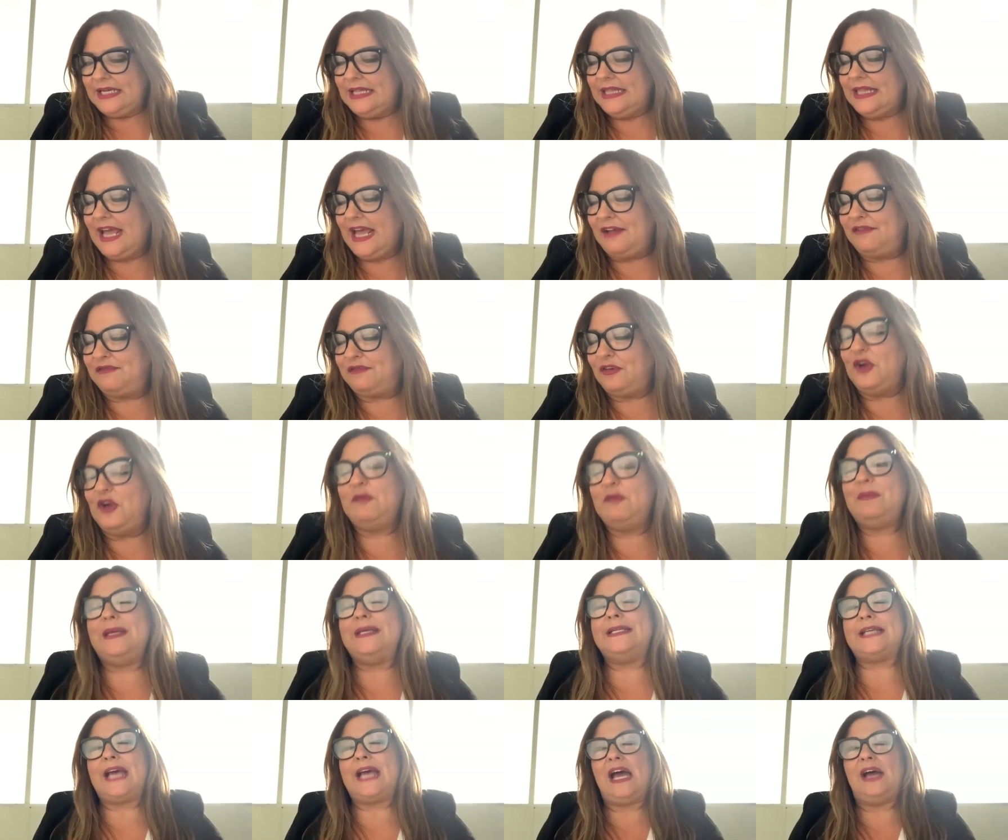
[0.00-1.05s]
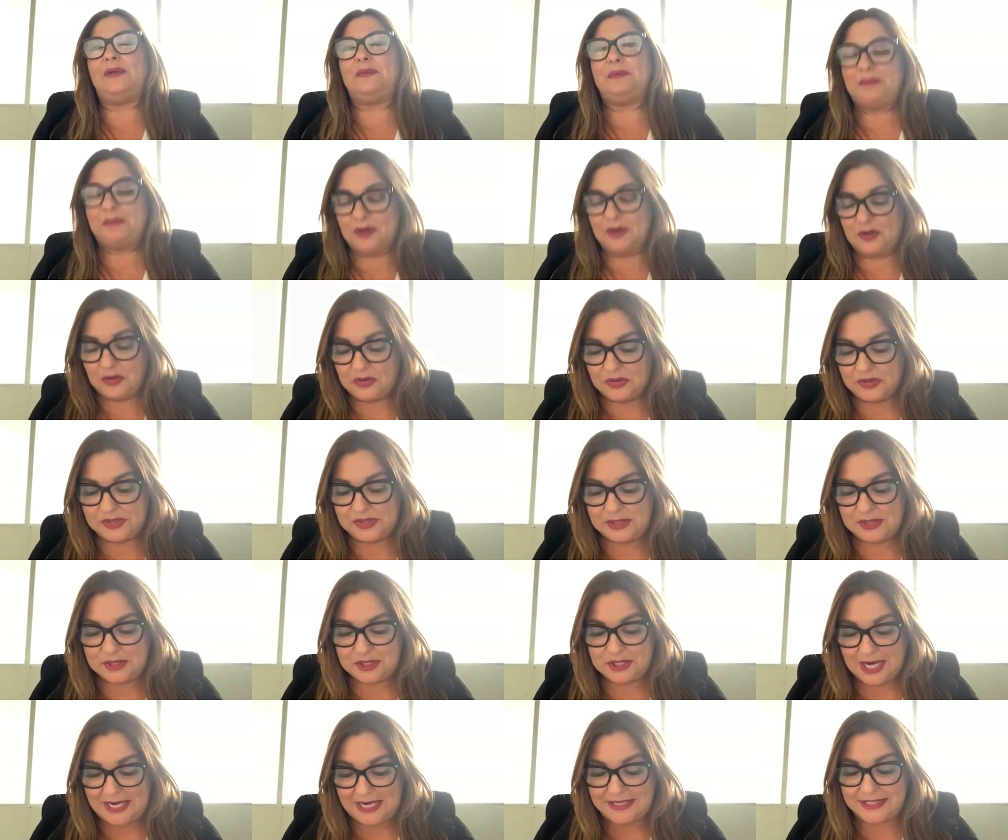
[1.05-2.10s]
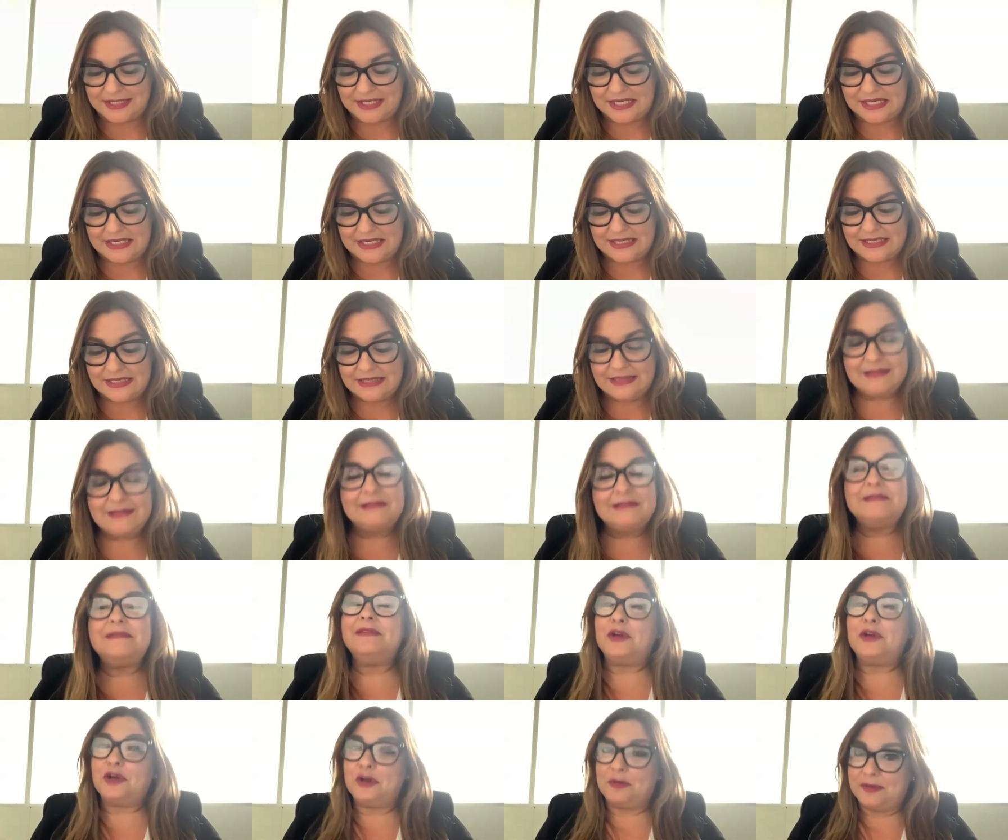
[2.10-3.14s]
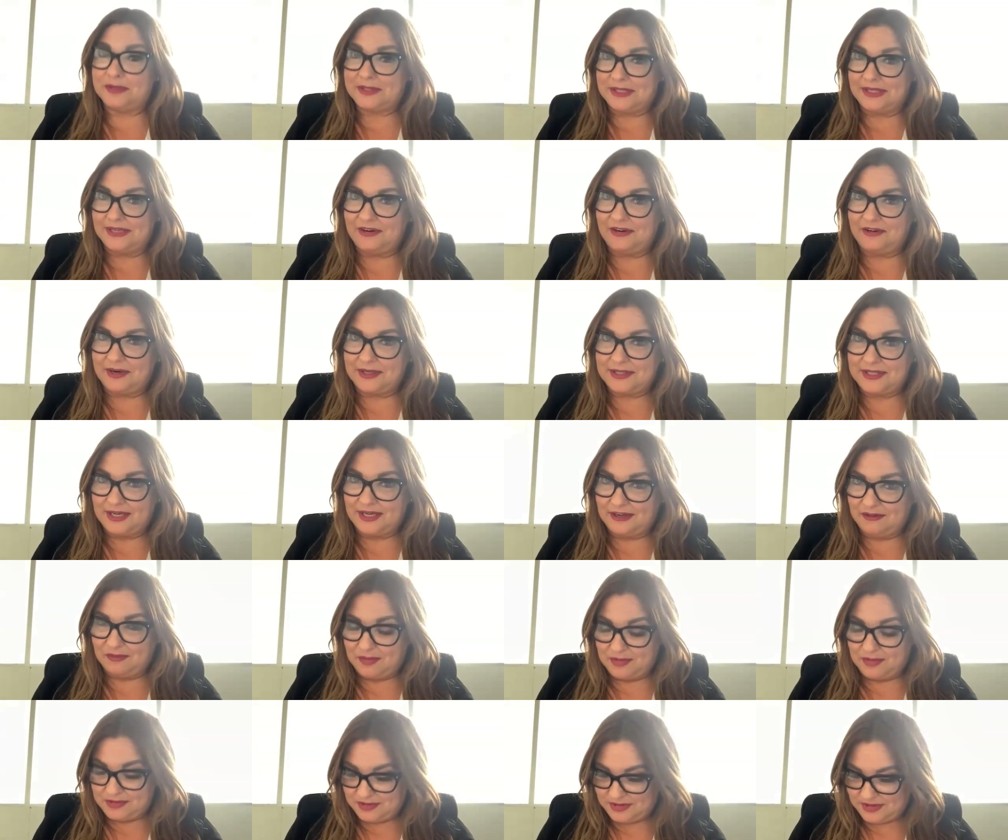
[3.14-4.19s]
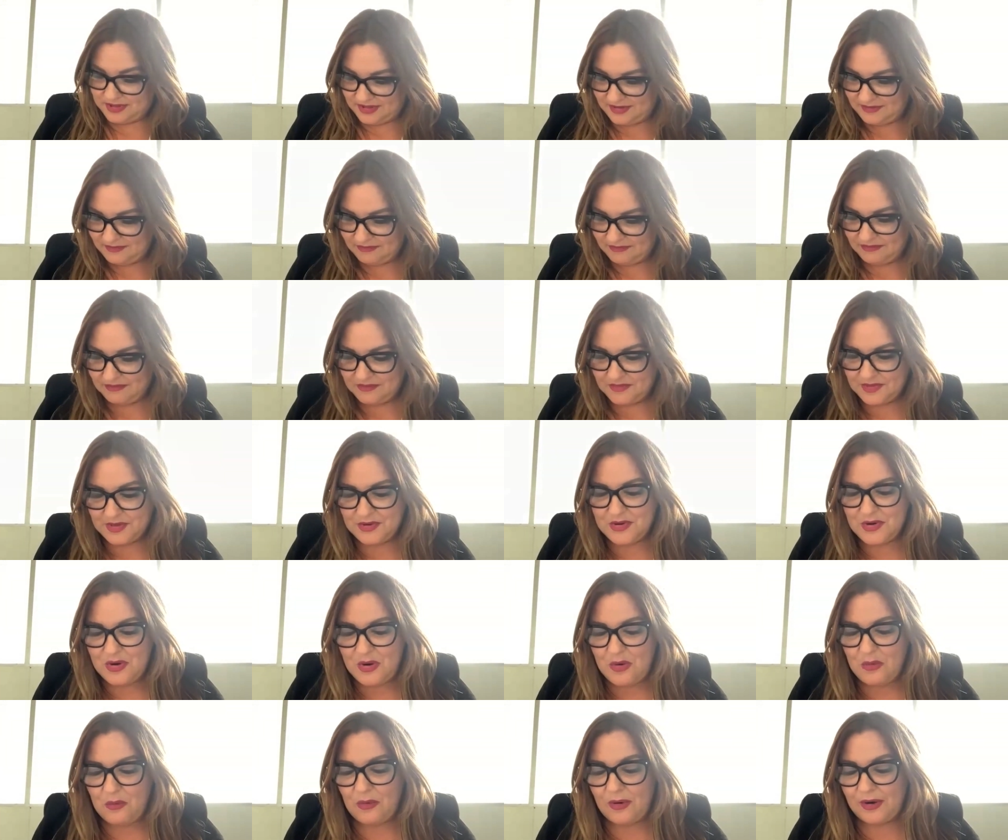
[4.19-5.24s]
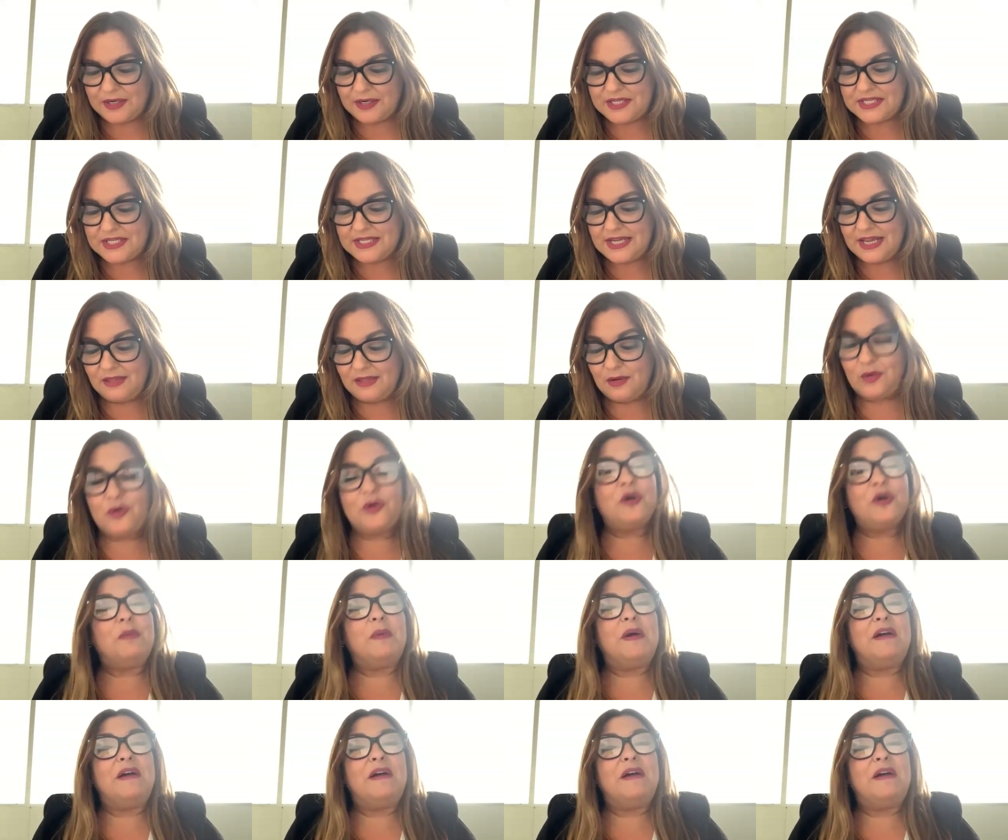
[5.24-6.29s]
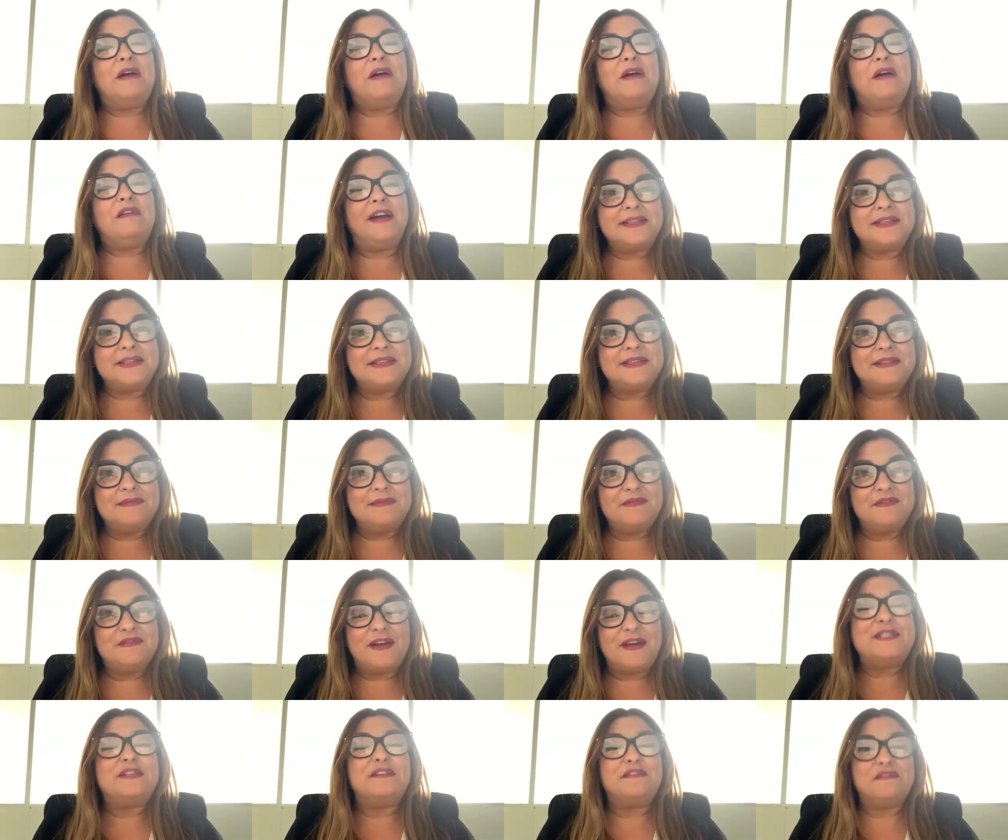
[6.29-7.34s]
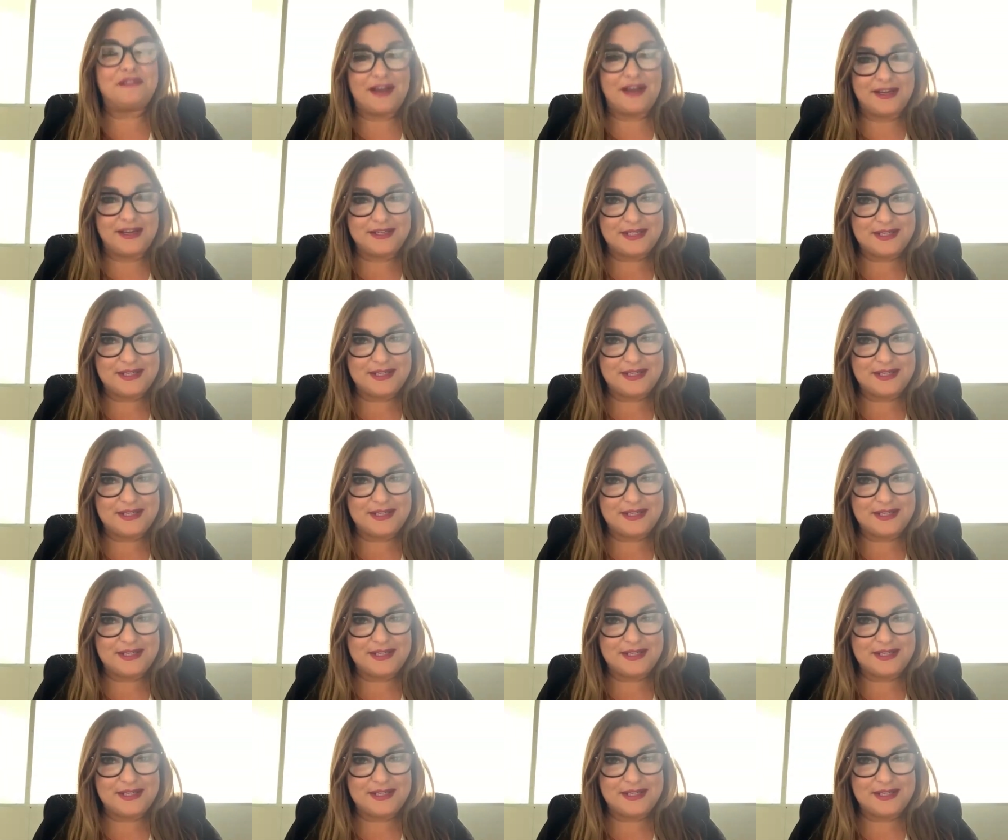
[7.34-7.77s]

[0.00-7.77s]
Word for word: They flew me down because Jason Herbison, our executive producer, wanted to see the look on my face, face to